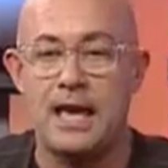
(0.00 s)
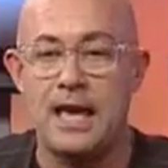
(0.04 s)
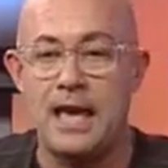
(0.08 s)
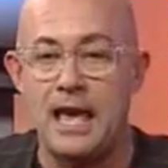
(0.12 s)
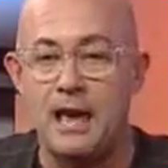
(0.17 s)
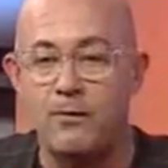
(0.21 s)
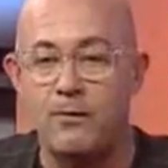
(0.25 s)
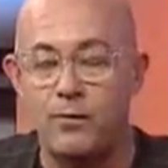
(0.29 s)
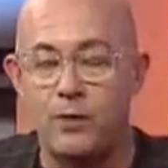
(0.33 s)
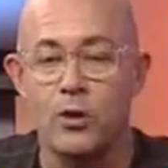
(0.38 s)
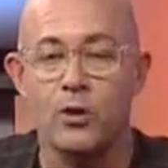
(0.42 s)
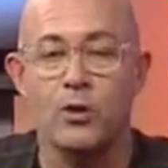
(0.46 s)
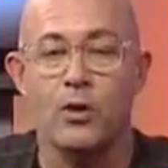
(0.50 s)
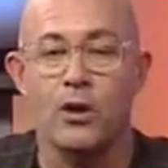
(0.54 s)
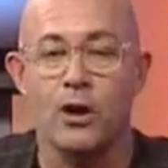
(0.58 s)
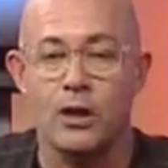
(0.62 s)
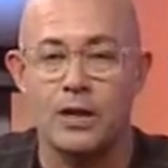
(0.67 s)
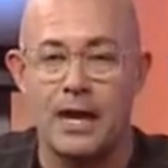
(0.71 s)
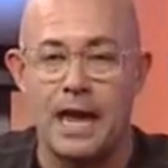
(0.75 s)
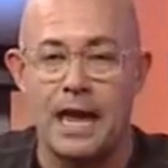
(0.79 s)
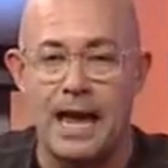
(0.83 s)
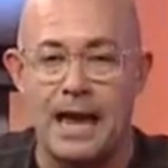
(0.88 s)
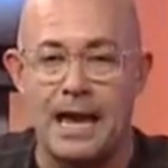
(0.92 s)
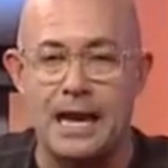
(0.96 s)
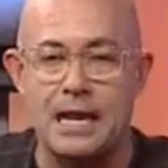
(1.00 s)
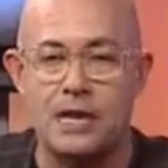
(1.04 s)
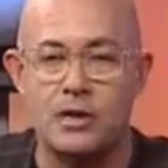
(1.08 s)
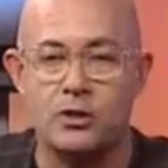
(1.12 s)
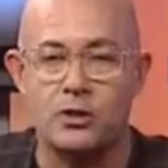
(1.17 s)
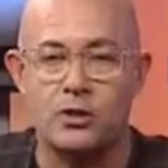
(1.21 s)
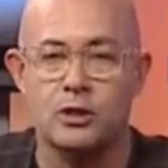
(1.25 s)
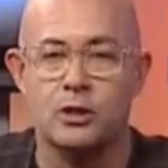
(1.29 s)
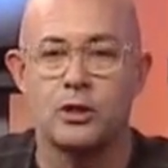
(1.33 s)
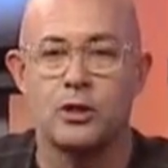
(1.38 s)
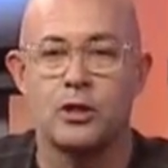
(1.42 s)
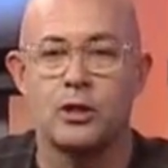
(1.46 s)
if you're on
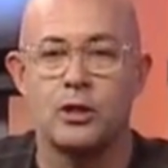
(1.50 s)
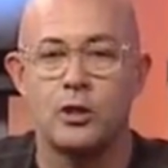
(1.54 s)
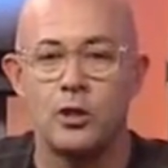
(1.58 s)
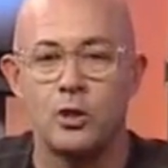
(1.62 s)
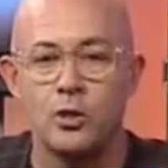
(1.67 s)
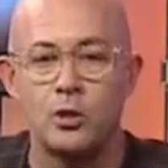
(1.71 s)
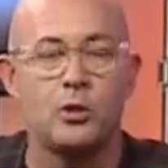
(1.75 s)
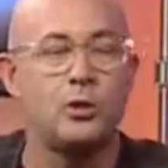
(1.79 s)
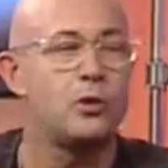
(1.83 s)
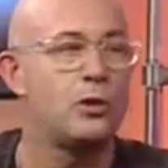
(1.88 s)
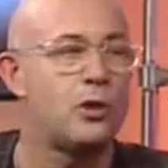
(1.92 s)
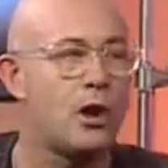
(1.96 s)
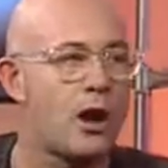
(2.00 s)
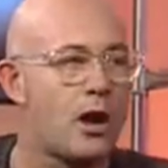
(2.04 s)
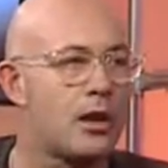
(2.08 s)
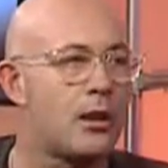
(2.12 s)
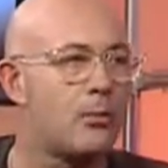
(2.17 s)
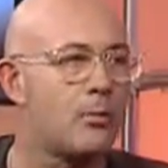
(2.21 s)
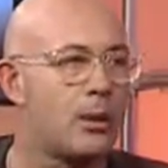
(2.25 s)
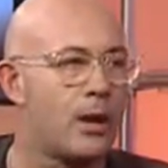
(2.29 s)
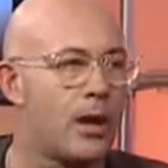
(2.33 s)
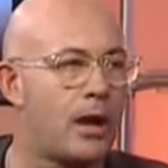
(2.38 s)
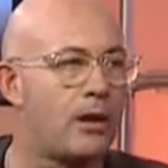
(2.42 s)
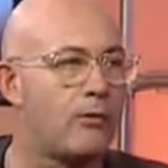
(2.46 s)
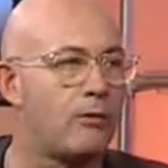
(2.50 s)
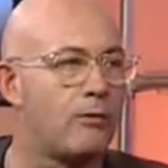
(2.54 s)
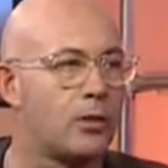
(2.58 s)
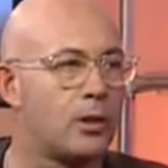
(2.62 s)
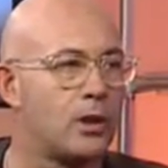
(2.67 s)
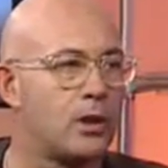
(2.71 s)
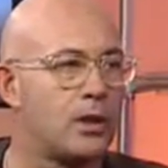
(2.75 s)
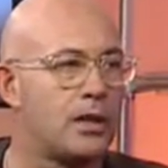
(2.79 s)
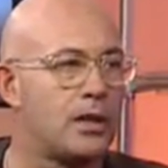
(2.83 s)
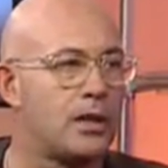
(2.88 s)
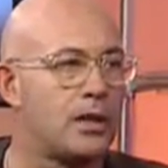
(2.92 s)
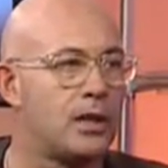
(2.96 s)
AISH, you do not apply for
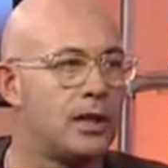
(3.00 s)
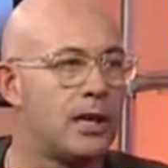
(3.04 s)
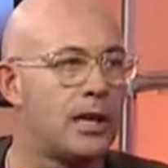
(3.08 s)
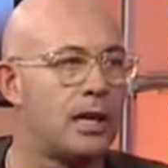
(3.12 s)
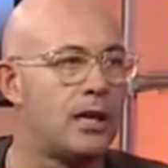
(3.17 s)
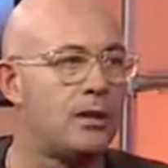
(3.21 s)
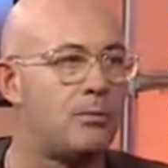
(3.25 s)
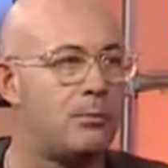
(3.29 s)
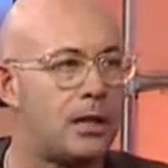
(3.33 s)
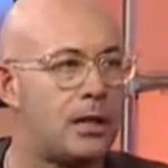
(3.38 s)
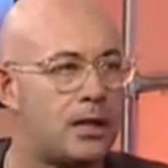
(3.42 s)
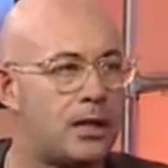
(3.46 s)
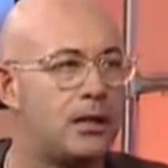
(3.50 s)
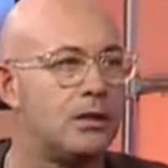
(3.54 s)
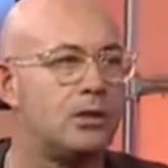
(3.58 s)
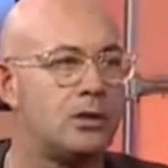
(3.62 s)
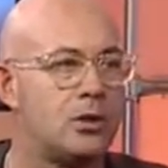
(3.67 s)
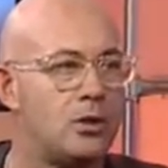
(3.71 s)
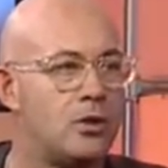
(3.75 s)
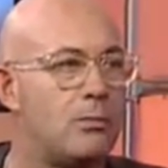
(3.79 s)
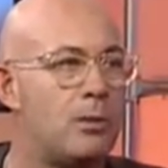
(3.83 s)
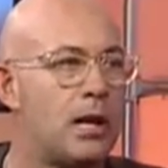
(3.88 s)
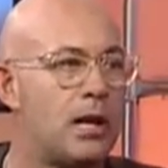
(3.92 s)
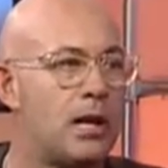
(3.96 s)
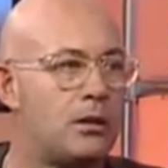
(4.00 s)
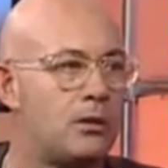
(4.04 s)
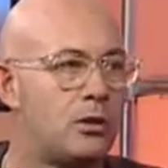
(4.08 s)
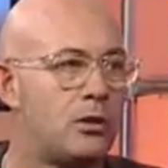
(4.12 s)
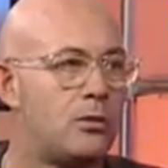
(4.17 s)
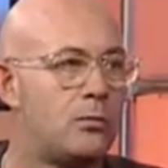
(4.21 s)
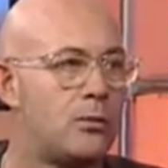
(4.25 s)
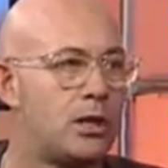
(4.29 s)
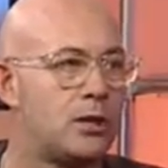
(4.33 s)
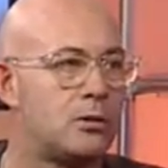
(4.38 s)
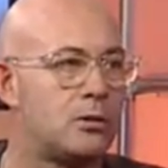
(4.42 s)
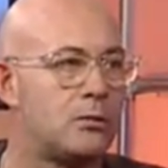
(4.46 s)
legal aid because you make too
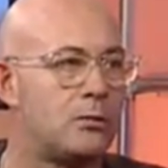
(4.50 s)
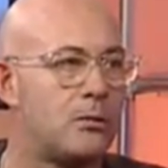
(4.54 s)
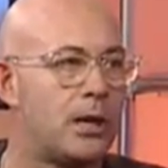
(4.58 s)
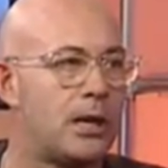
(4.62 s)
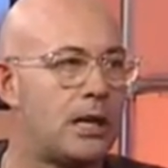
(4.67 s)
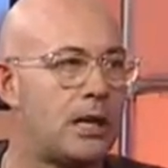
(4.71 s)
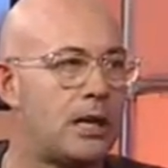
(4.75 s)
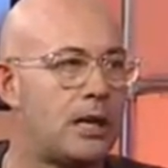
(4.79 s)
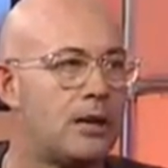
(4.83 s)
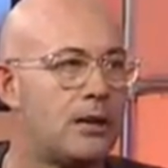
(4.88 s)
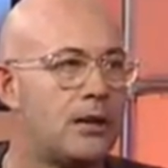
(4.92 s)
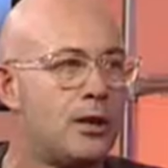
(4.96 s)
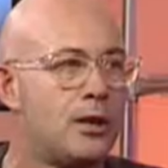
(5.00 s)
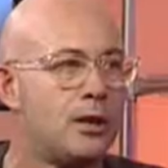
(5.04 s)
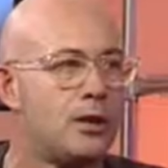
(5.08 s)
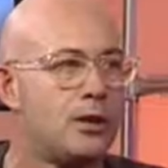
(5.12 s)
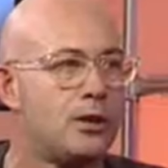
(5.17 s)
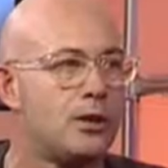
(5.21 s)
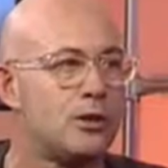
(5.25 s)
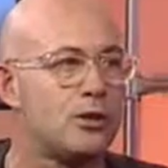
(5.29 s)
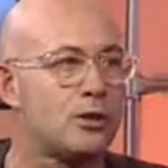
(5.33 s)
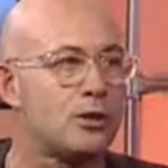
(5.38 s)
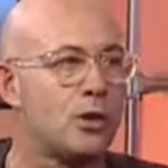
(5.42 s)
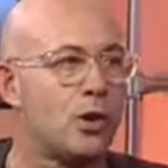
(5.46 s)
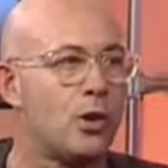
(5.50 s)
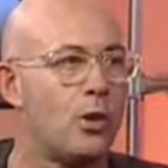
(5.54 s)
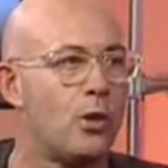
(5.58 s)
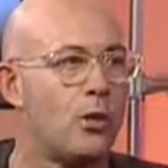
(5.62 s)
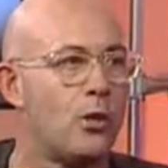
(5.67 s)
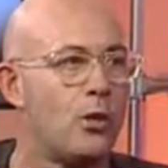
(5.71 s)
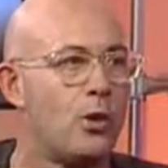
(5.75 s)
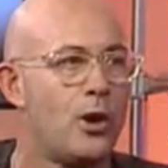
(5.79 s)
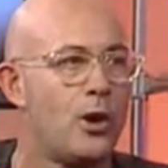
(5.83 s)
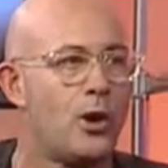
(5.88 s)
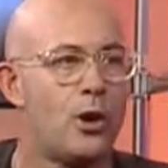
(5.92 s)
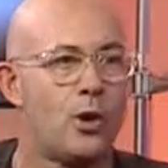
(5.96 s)
much money.
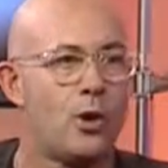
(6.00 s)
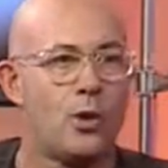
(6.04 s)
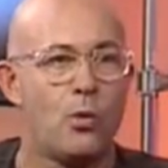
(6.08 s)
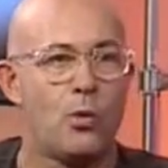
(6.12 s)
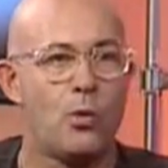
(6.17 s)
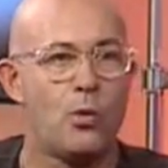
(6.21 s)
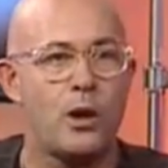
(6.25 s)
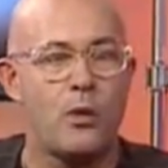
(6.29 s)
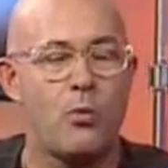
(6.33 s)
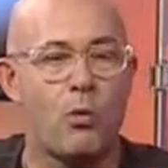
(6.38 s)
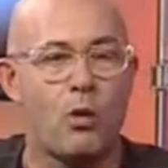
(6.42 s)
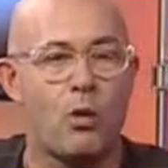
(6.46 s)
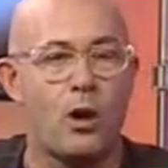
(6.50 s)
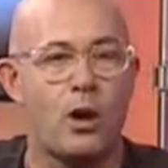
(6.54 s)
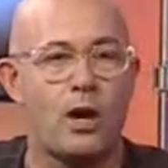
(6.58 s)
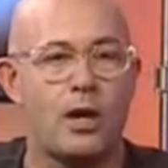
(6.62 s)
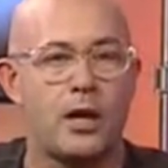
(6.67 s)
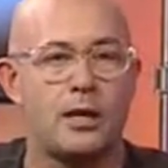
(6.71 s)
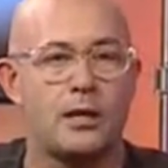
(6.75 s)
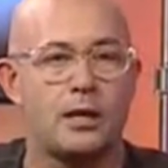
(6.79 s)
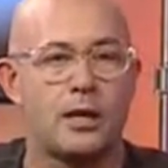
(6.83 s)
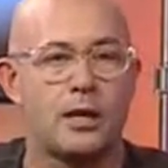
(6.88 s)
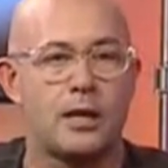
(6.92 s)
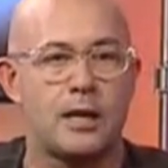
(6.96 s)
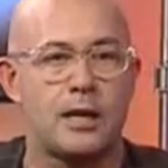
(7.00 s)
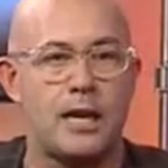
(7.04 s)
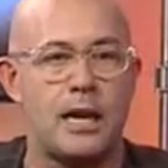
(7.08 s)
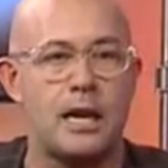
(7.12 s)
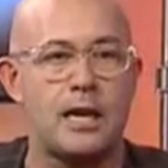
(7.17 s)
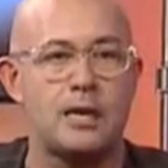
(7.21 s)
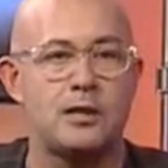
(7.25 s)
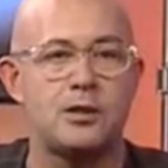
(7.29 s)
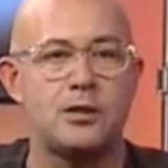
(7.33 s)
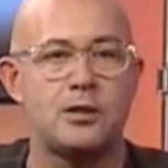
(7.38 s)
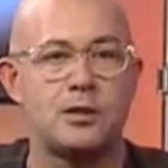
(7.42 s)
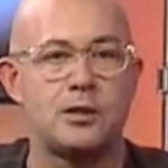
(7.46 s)
So we want
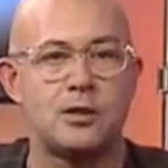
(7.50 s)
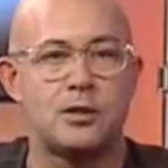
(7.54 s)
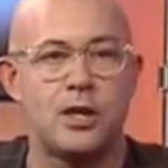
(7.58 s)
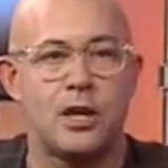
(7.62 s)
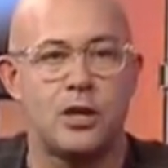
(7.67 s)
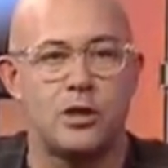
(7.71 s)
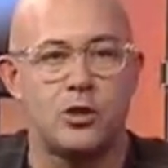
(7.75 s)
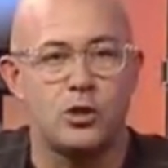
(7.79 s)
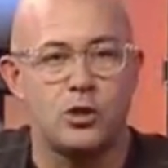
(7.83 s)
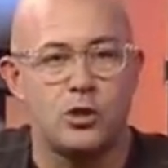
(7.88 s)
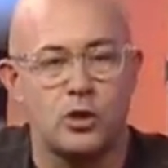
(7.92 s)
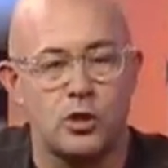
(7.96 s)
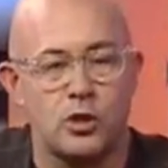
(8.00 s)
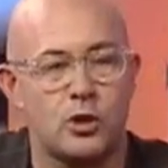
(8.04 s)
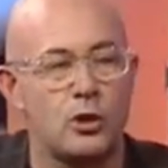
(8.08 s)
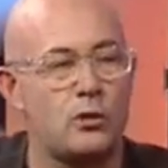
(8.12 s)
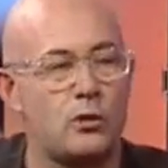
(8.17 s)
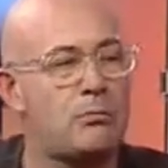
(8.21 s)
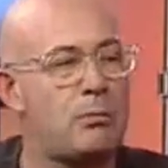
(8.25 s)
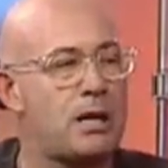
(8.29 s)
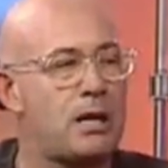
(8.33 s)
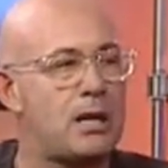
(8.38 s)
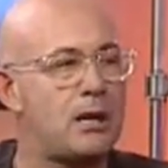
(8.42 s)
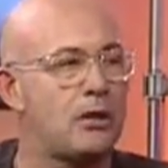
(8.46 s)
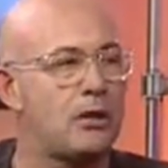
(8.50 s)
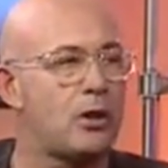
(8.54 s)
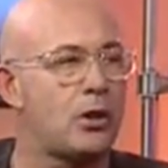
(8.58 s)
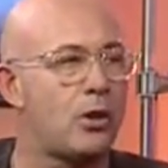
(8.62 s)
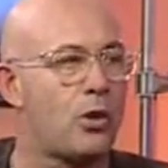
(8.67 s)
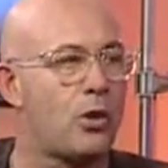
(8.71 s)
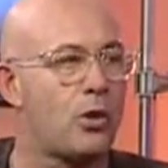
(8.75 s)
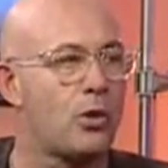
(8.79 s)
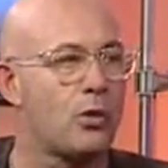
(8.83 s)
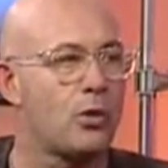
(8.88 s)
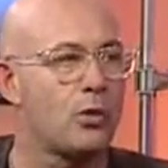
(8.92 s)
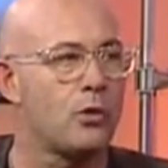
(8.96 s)
cases that should be in the
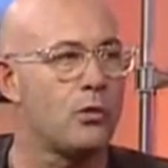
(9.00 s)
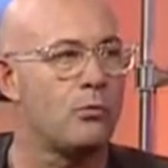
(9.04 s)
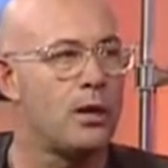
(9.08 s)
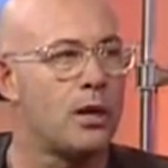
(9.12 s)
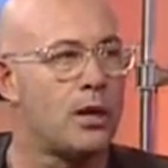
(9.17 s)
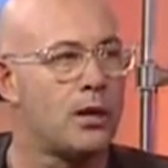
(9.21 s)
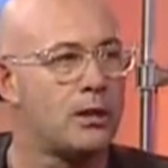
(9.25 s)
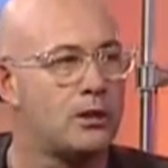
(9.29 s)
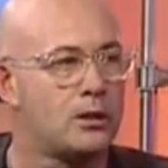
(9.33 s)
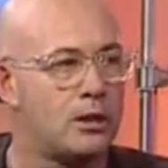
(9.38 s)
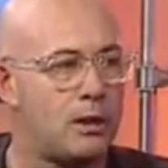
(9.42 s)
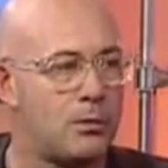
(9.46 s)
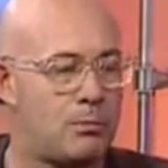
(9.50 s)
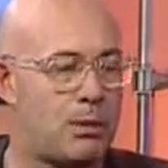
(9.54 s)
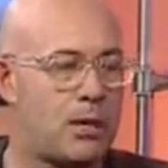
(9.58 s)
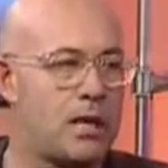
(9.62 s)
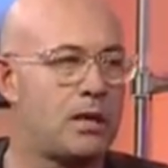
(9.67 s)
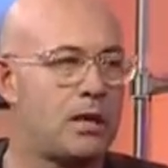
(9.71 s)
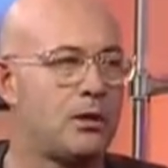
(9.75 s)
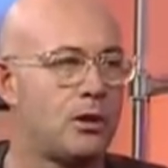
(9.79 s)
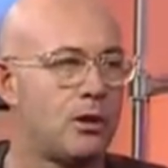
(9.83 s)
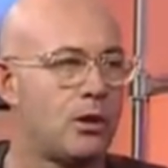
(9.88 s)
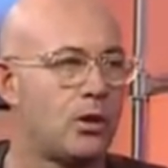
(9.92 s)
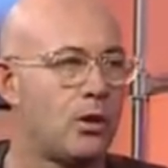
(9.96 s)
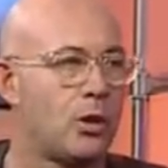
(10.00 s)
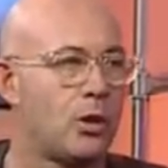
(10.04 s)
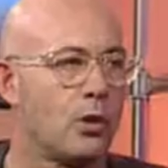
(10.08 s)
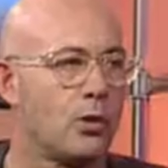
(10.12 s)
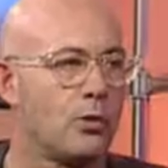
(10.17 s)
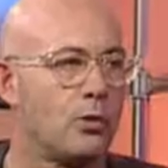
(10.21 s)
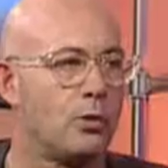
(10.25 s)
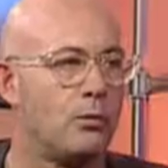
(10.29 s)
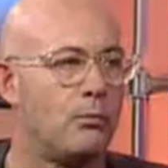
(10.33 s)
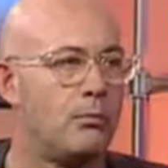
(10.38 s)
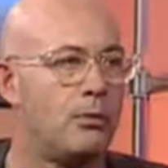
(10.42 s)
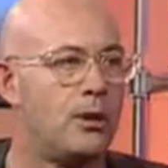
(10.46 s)
courtroom to be in the
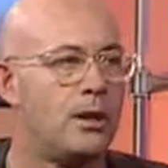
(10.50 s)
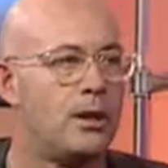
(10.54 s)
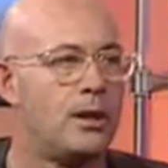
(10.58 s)
courtroom.